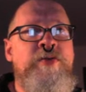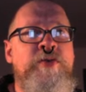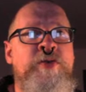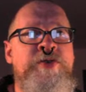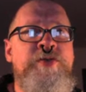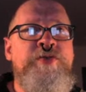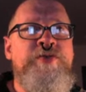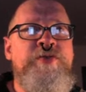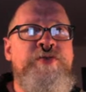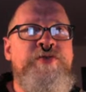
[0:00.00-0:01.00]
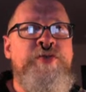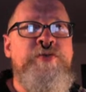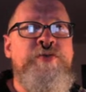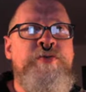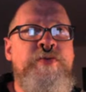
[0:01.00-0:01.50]
or use
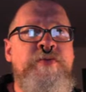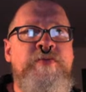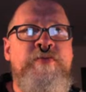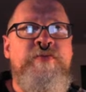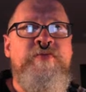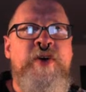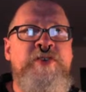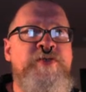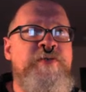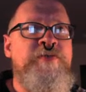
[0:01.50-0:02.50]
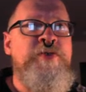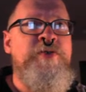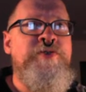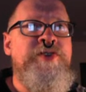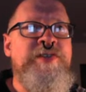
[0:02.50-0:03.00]
certain fossil
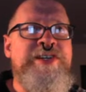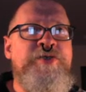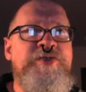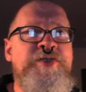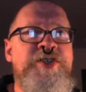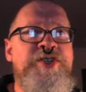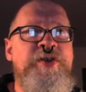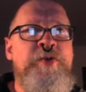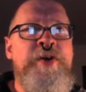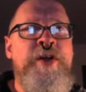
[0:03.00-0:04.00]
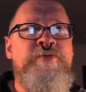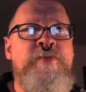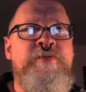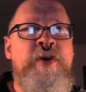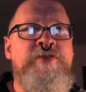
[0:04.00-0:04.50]
fuels and electricity generated
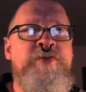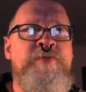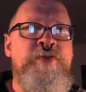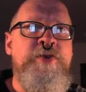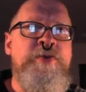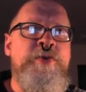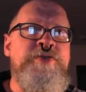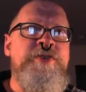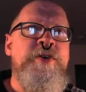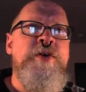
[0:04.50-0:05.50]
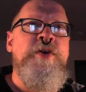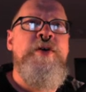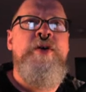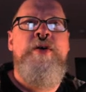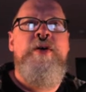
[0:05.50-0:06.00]
from fossil fuels.
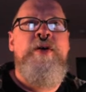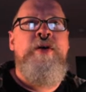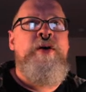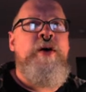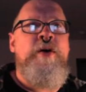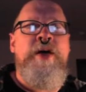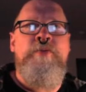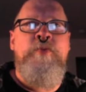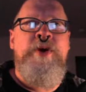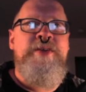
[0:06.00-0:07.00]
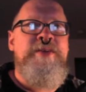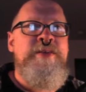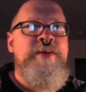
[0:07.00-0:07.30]
Okay, what...